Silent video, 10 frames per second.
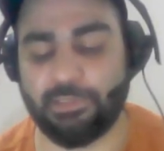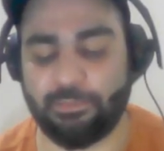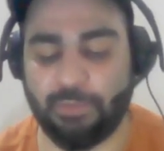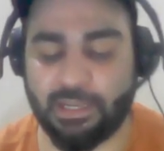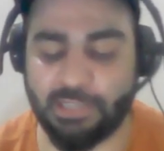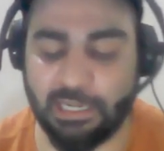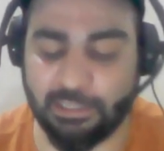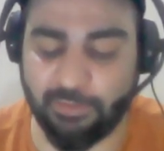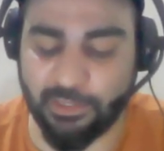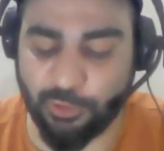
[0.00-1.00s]
because the
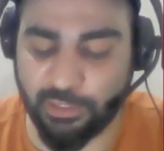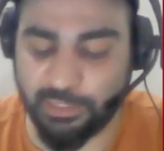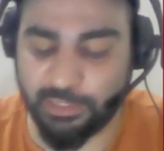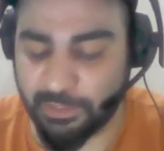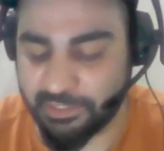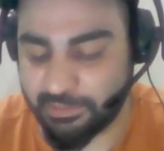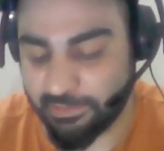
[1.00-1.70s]
interval is only this much.